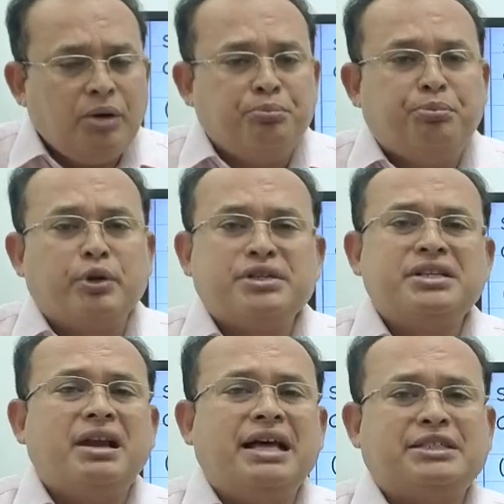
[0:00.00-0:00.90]

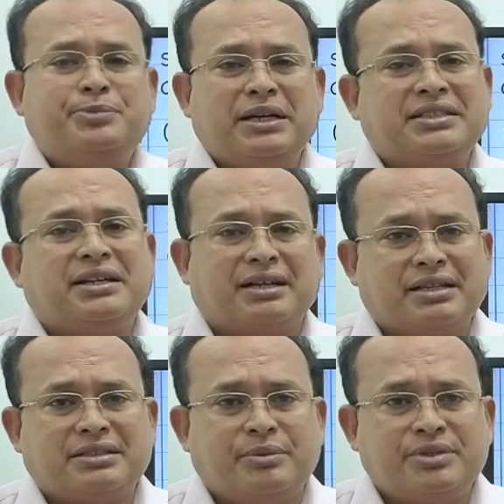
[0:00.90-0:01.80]
procedural aspects and the
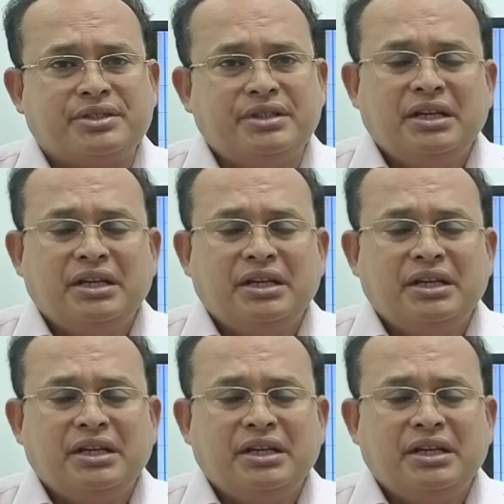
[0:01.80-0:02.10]
customs.